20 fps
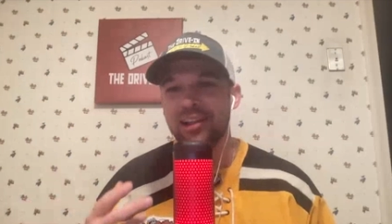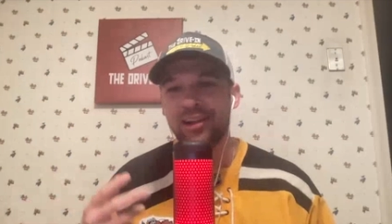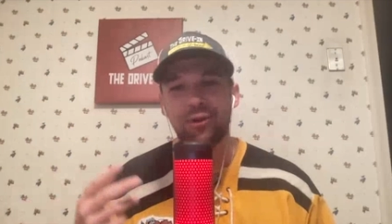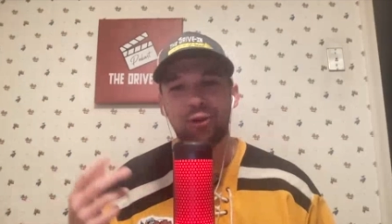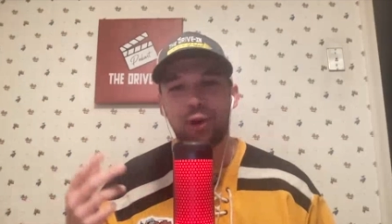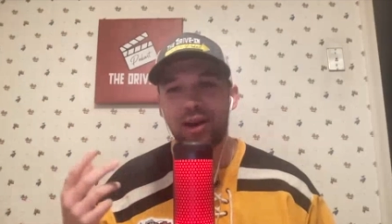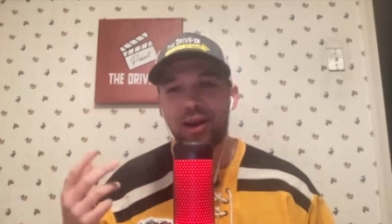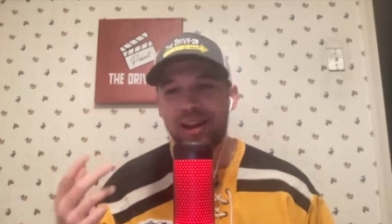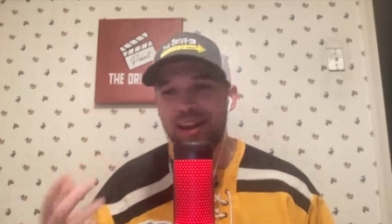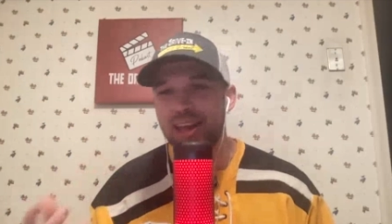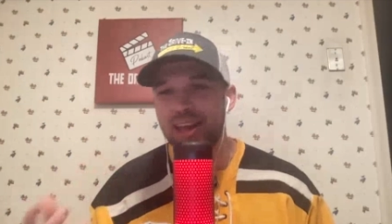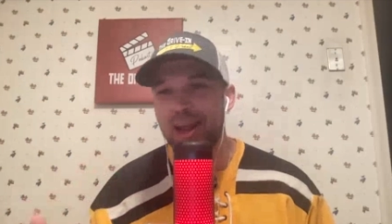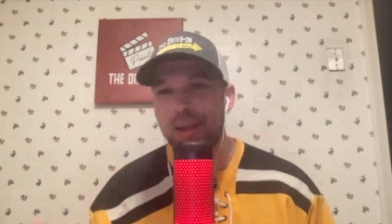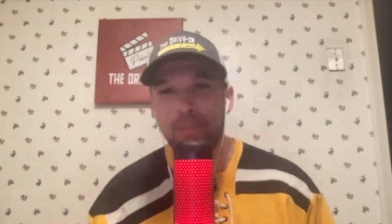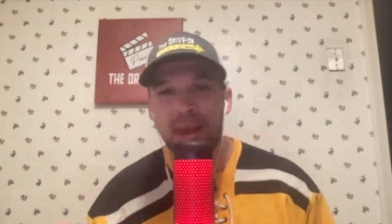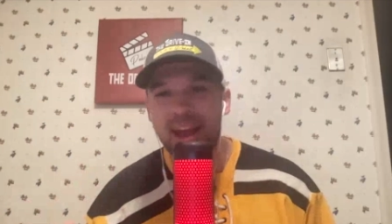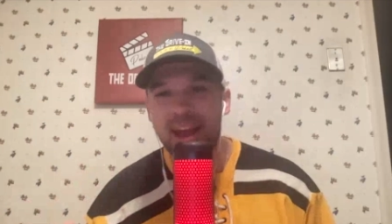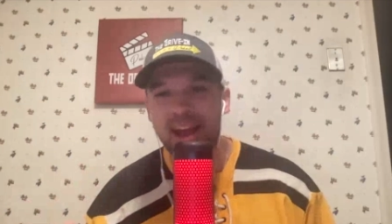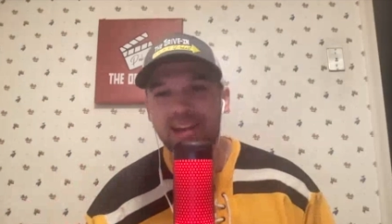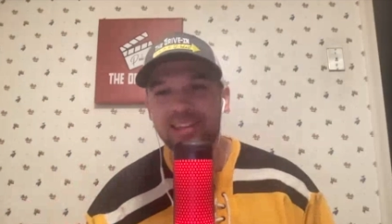they're running
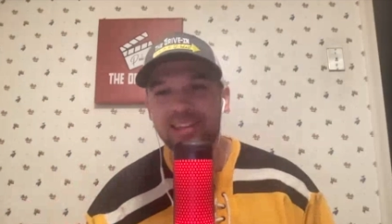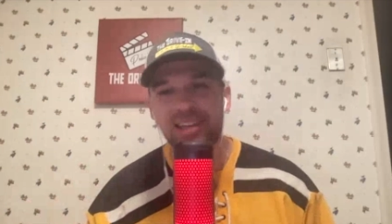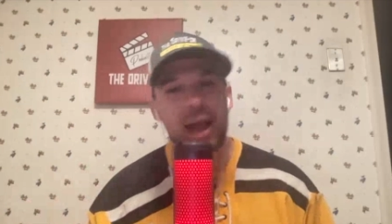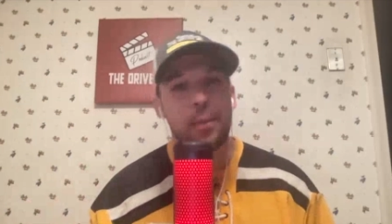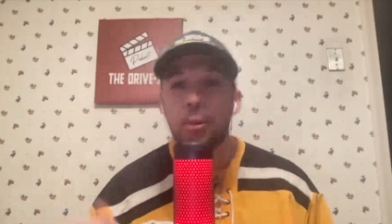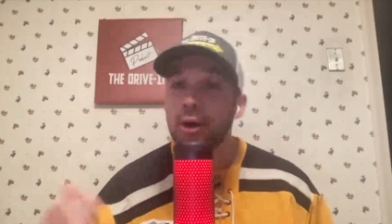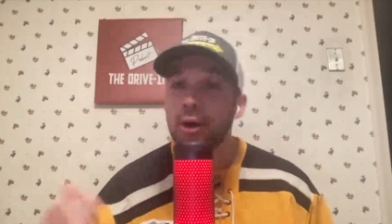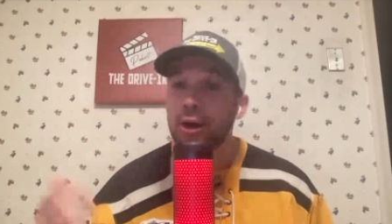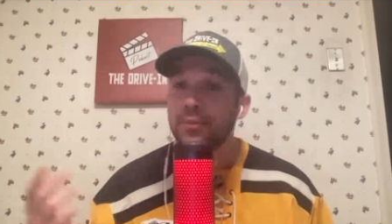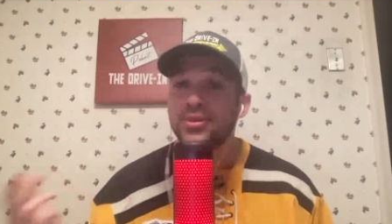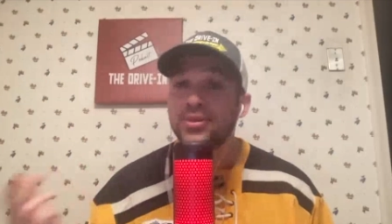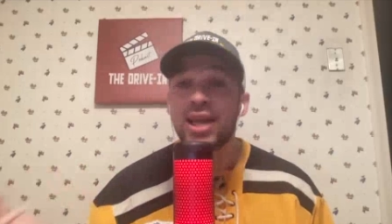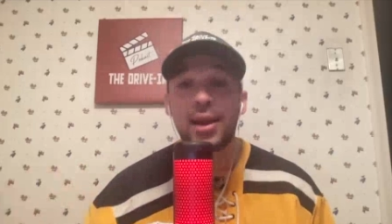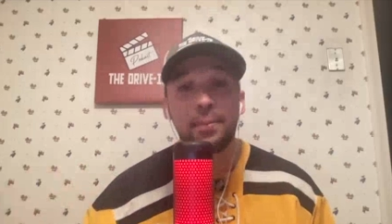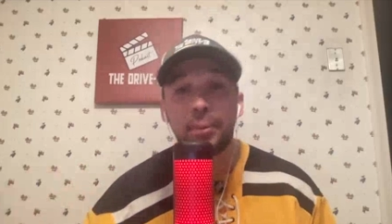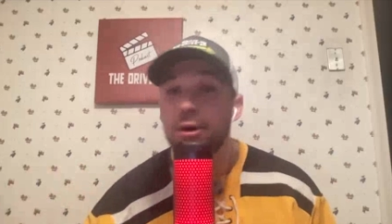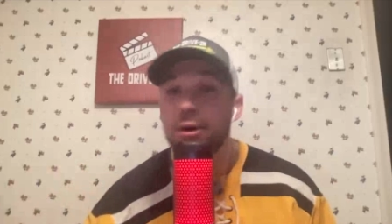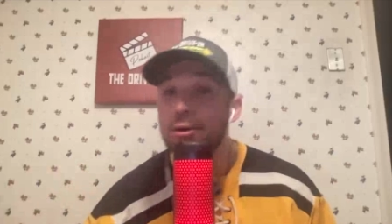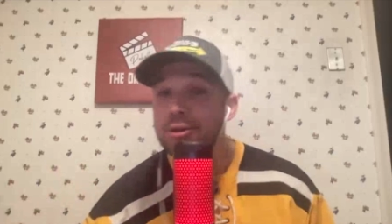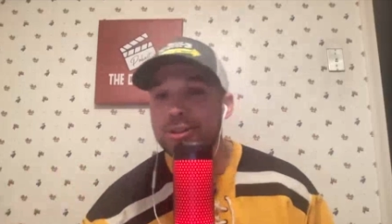campaigns. Like I put up
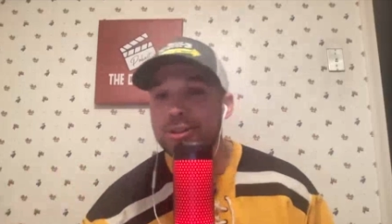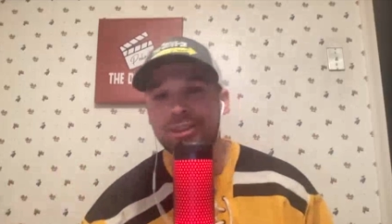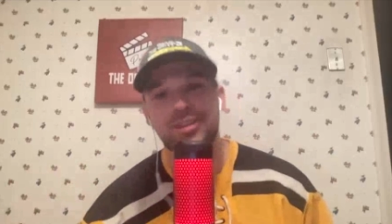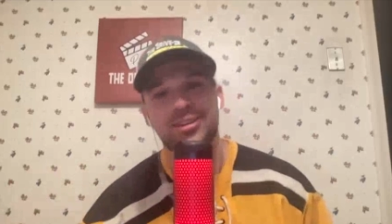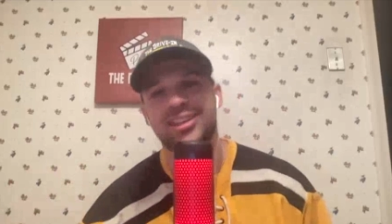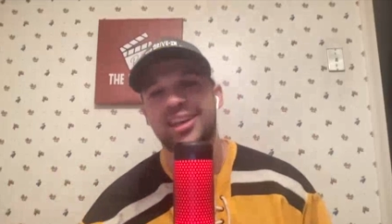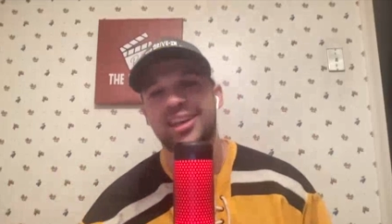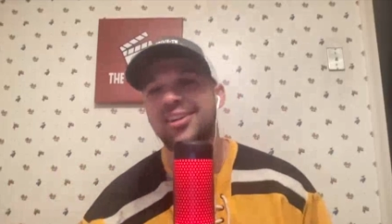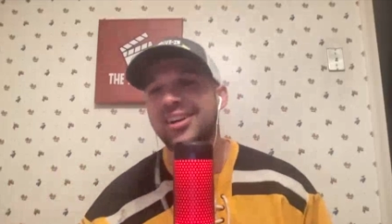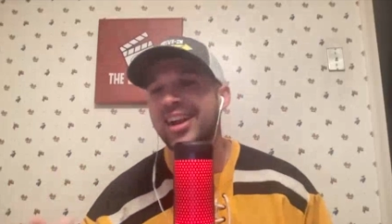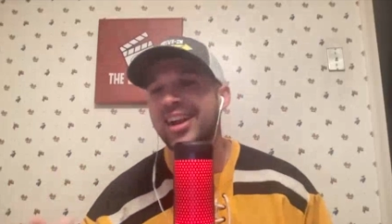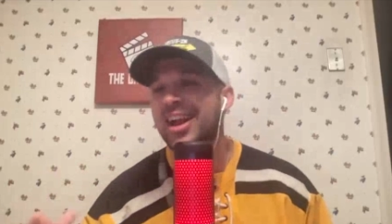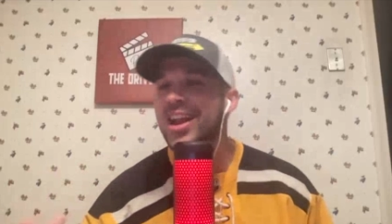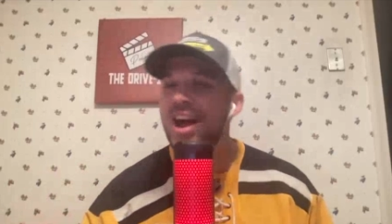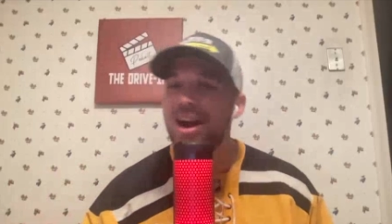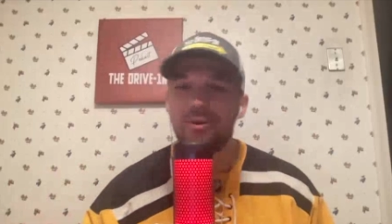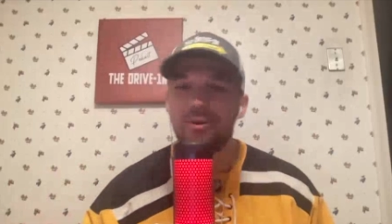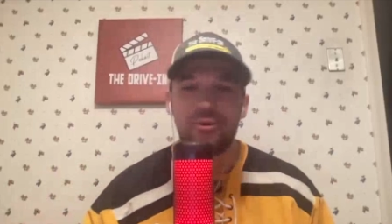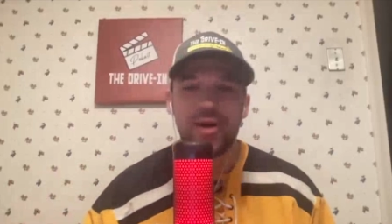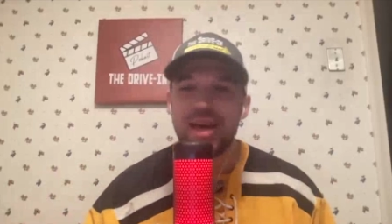10 posters. How did I
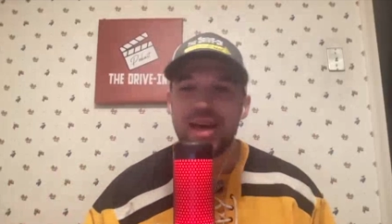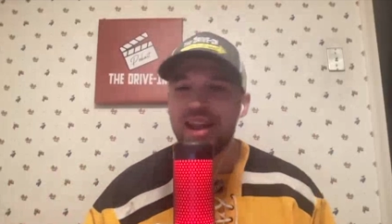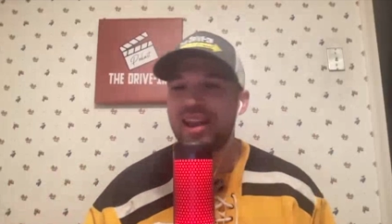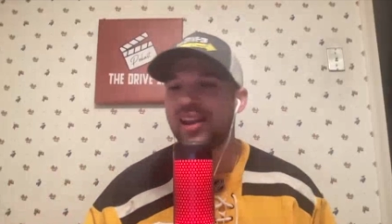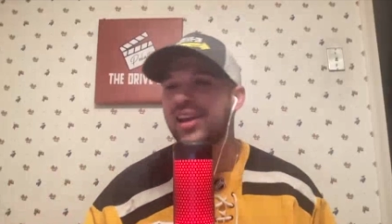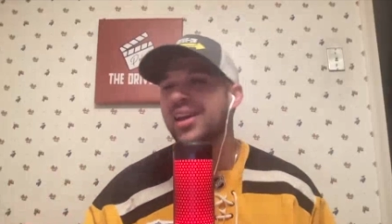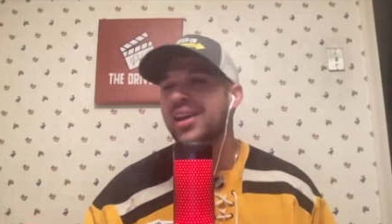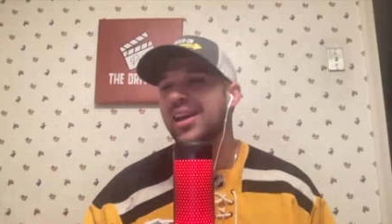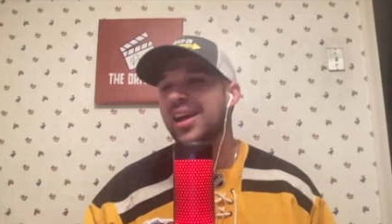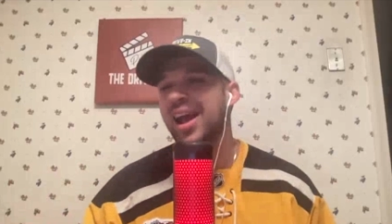not win?